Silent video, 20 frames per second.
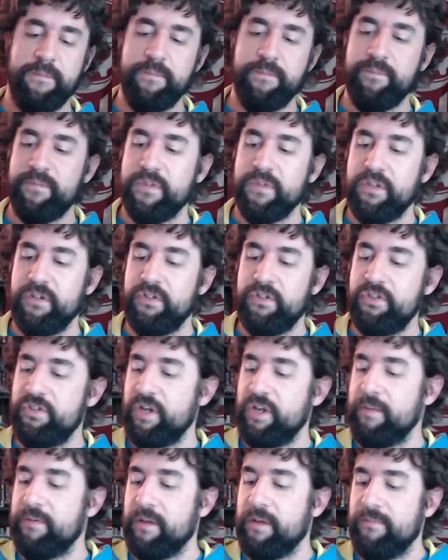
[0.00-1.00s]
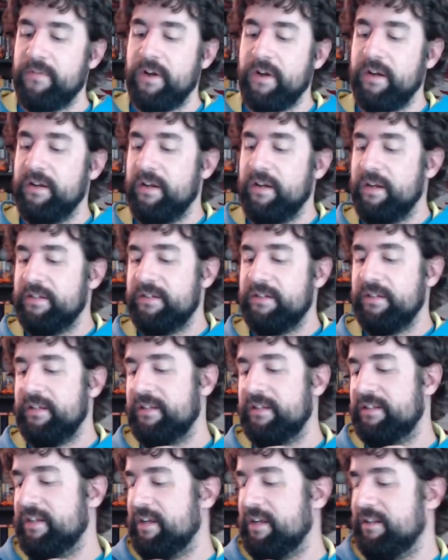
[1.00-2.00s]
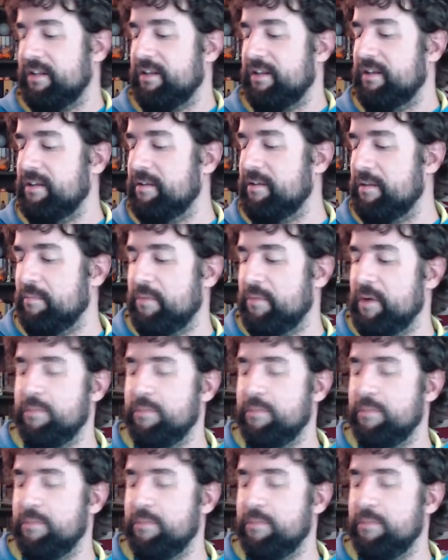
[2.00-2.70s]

Shaped up very nicely. It's got the Pip-Boy